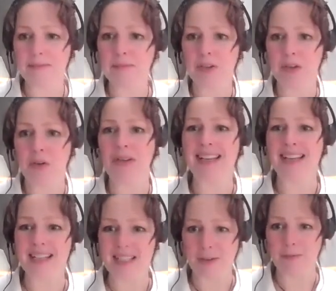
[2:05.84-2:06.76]

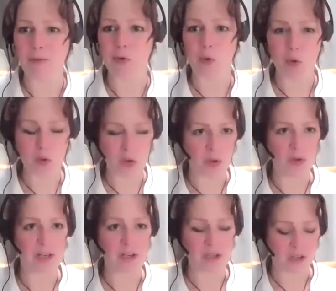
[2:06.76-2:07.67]
needs like food,
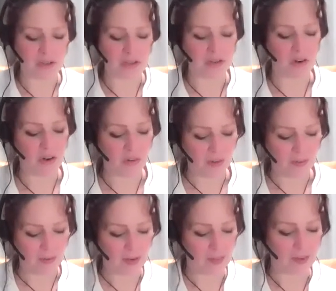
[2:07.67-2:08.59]
clothing, shelter, all that
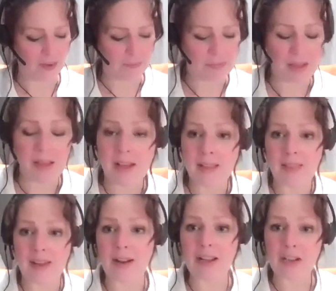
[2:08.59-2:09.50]
kind of thing.
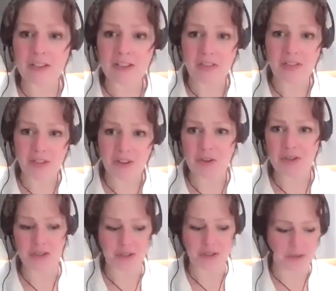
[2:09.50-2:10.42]
Then I look at the third
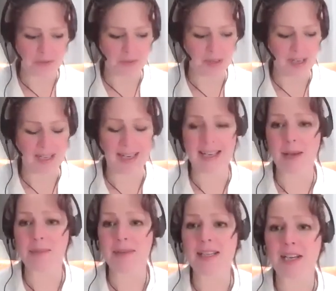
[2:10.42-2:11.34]
two and I
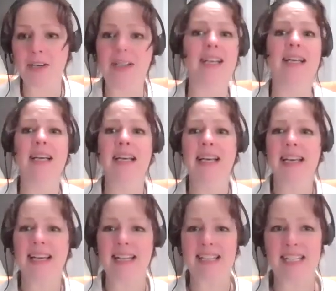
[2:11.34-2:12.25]
kept hearing
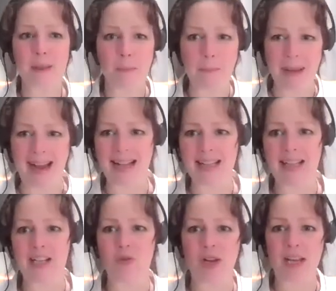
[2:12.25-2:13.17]
it's the
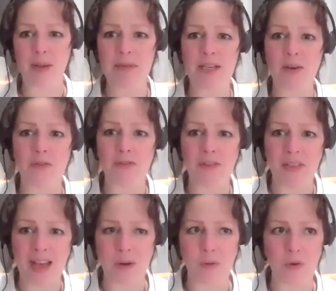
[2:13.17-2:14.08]
balance. What I kept hearing for
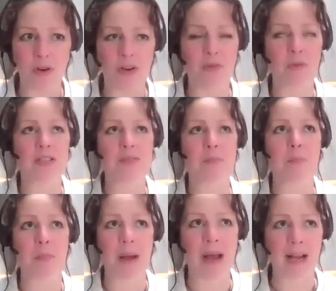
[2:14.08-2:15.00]
that word was
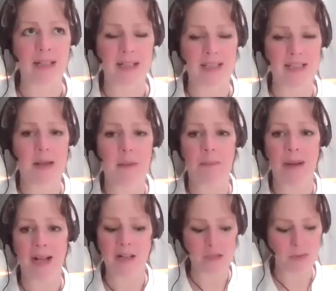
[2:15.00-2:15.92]
balance.
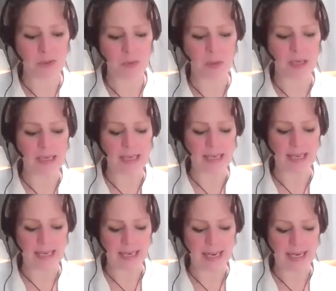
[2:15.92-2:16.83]
Balance between
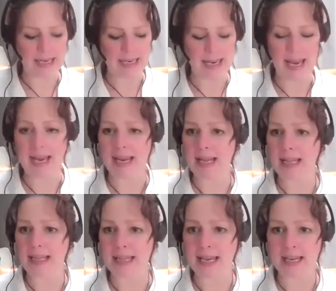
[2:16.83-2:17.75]
yin and yang,
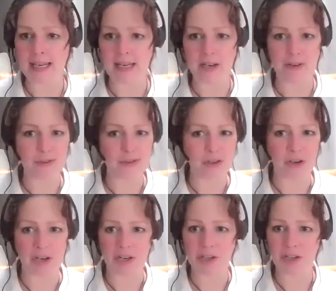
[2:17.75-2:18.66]
light and
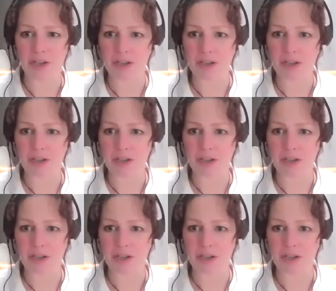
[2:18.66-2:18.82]
dark,